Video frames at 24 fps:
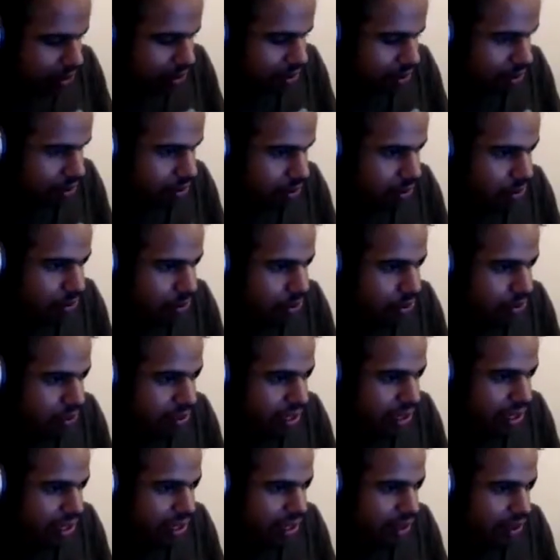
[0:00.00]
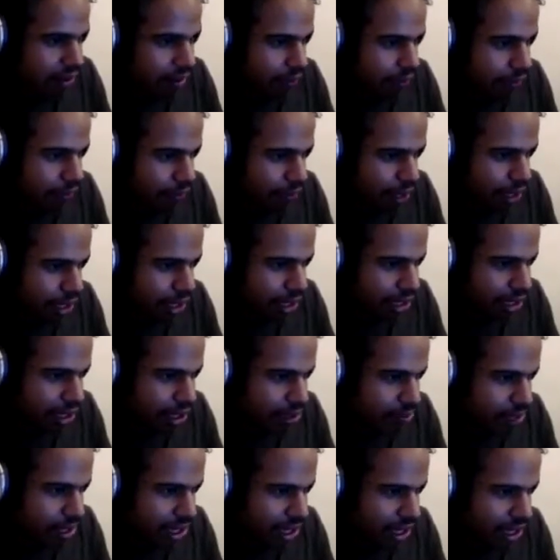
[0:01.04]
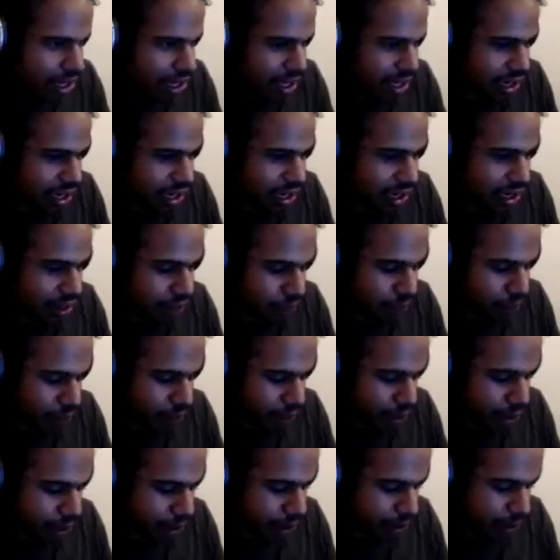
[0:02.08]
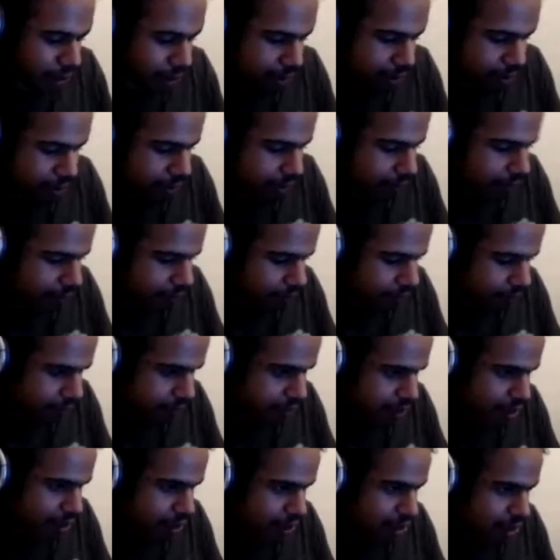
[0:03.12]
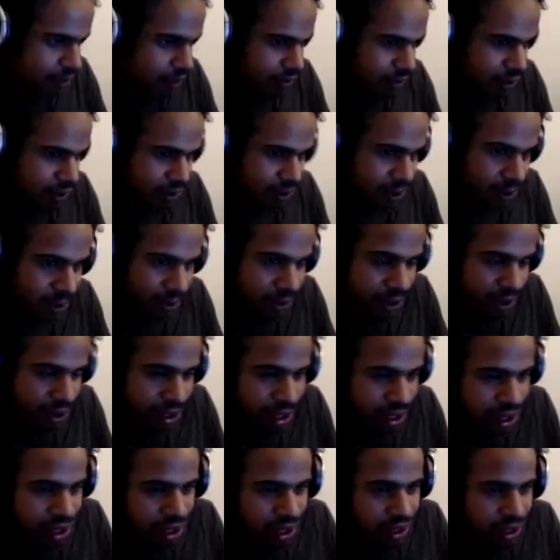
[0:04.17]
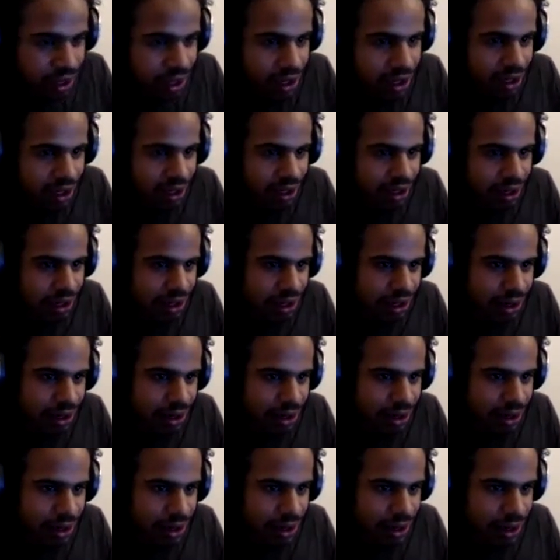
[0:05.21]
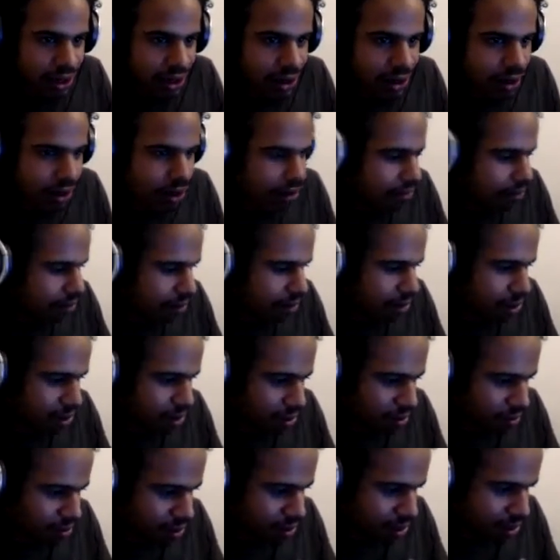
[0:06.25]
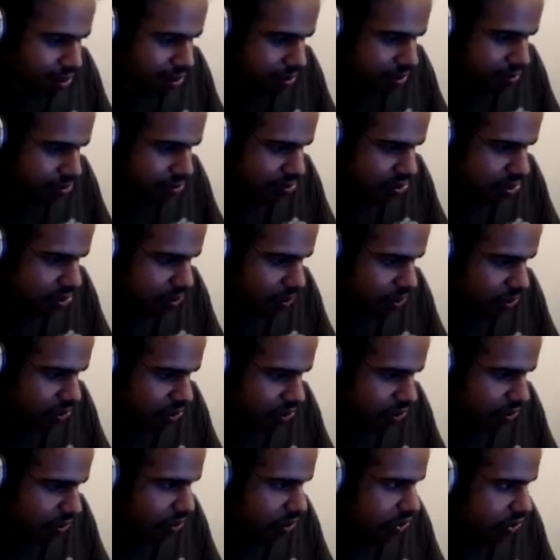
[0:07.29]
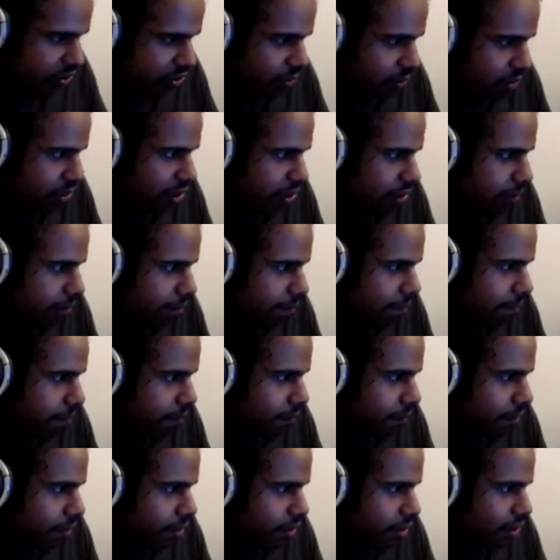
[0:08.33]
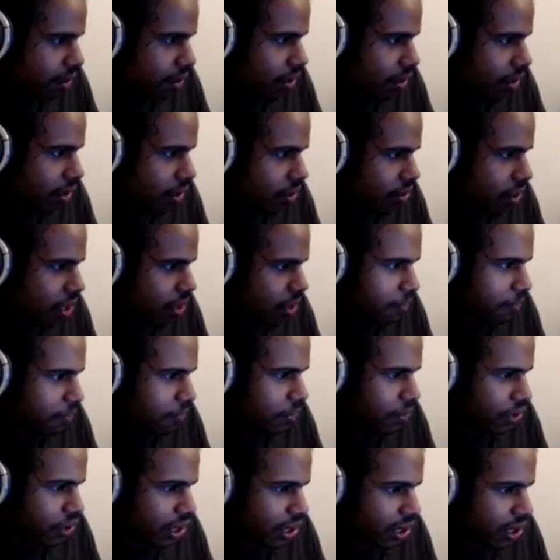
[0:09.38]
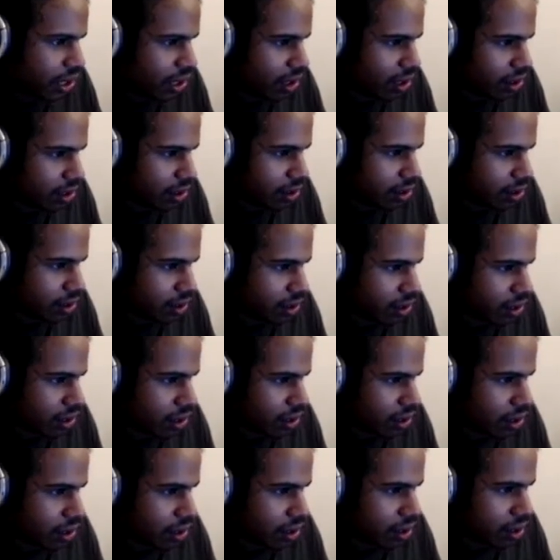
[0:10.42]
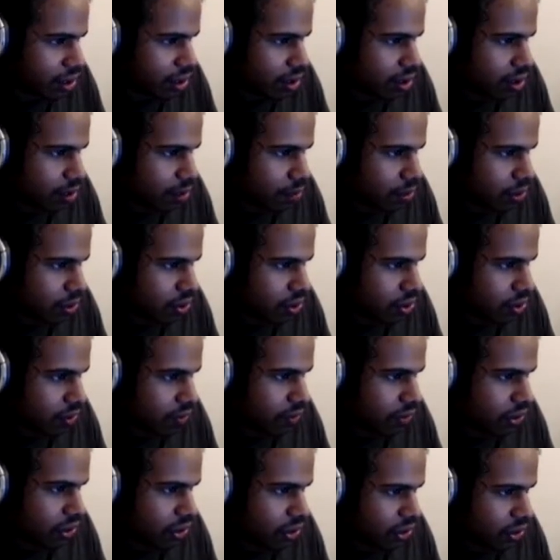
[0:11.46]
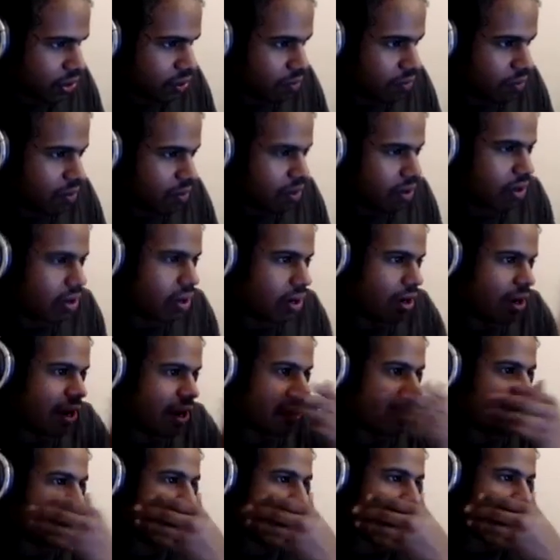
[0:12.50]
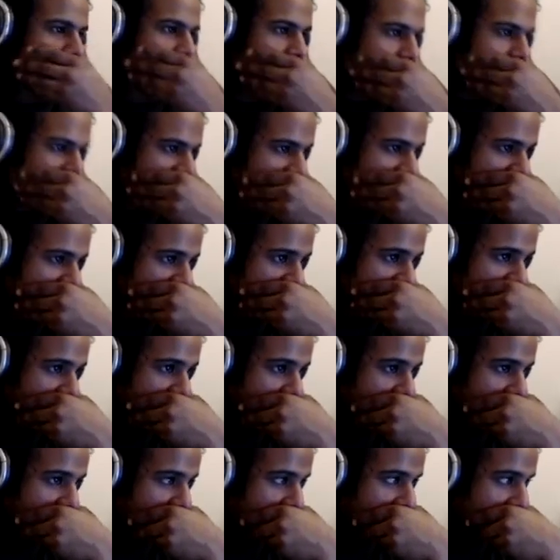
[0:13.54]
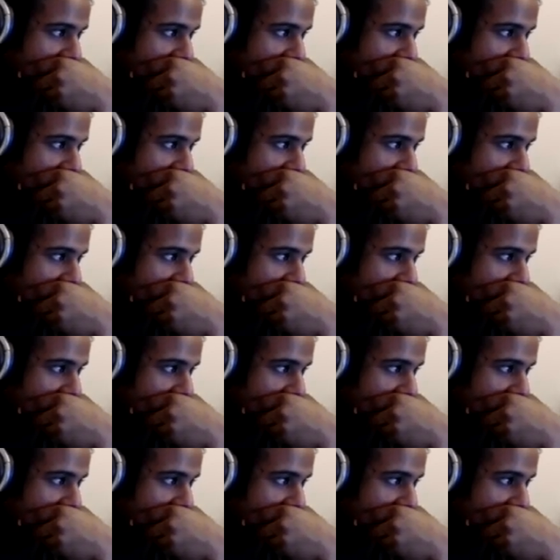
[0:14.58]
Don't you dare freaking tell me I did not get that freaking heart. Inventory. Uh, uh, uh, story, story, story. A job for Shayla. A pushover. Ah, oh, I did not get the heart.